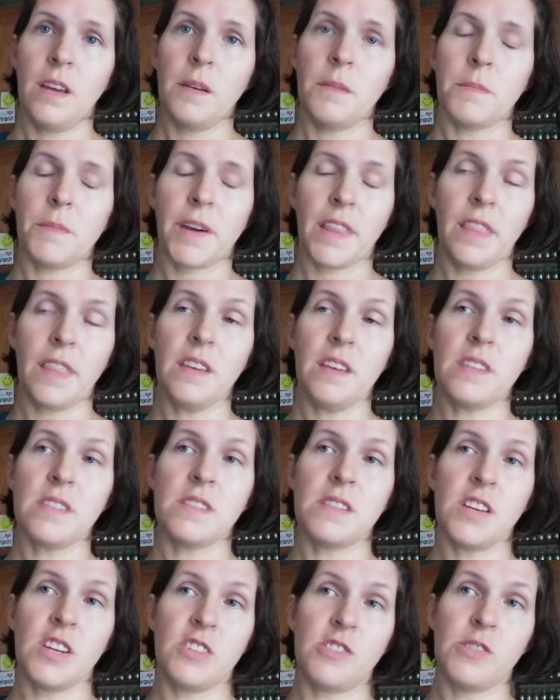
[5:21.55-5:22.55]
by
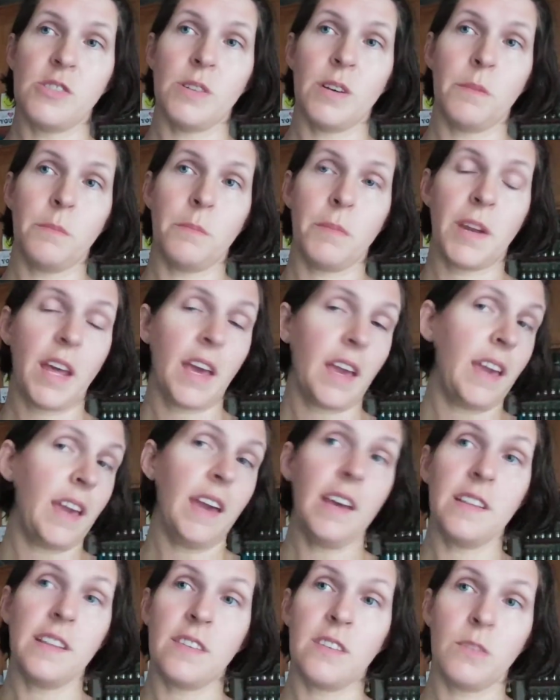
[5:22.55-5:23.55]
listening to it, but I
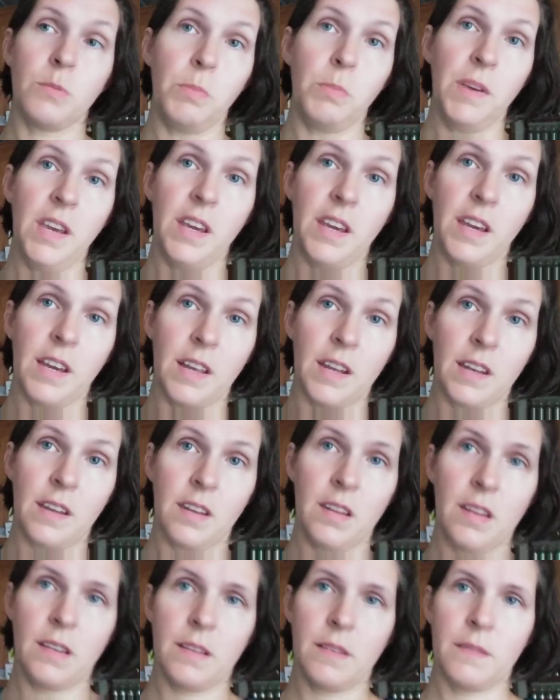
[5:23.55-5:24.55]
can't speak
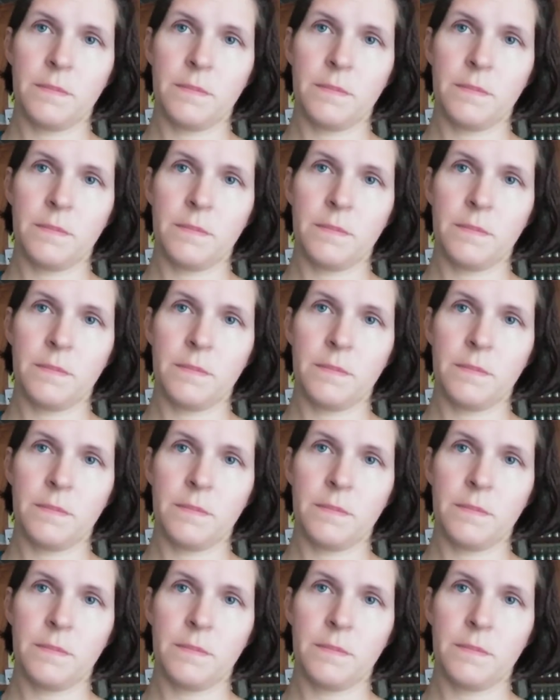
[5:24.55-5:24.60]
it.